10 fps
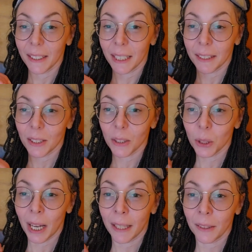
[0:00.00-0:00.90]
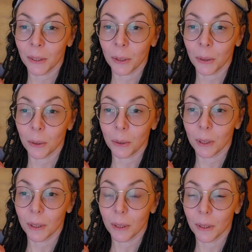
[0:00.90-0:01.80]
Let's try to
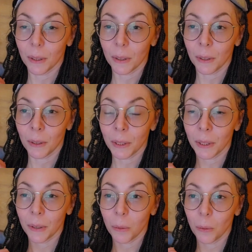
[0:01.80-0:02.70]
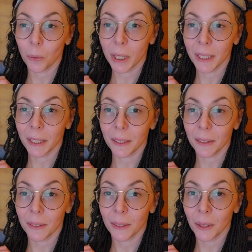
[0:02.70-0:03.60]
learn what it
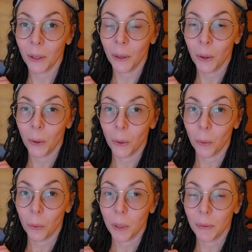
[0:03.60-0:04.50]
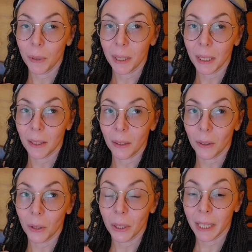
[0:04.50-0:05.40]
is we really
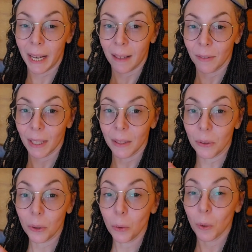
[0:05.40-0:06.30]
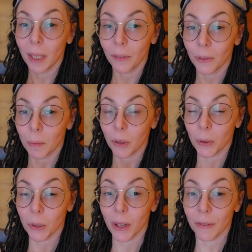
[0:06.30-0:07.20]
could have and do want from
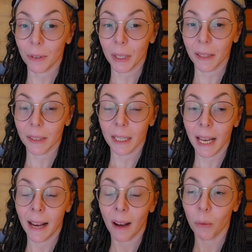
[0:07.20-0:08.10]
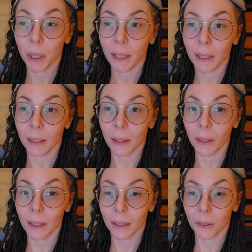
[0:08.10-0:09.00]
those offerings, and how we can
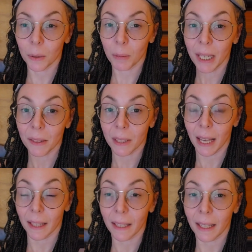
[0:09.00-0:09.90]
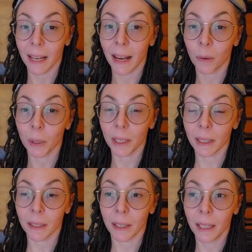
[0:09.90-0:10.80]
express that, and how we
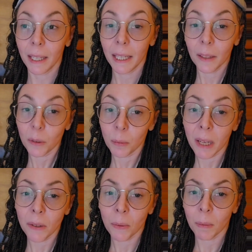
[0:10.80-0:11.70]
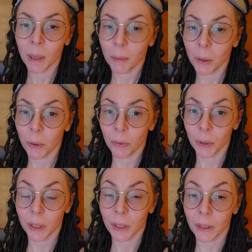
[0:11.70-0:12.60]
can express when maybe we've
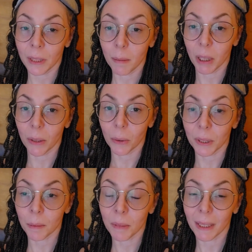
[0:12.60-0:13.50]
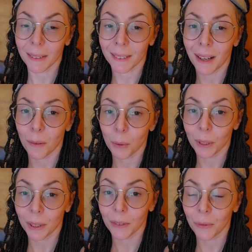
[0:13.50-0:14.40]
reached a limit or something's not
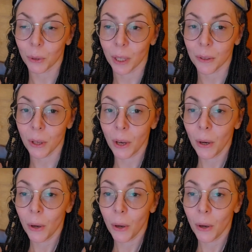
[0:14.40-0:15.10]
working for us,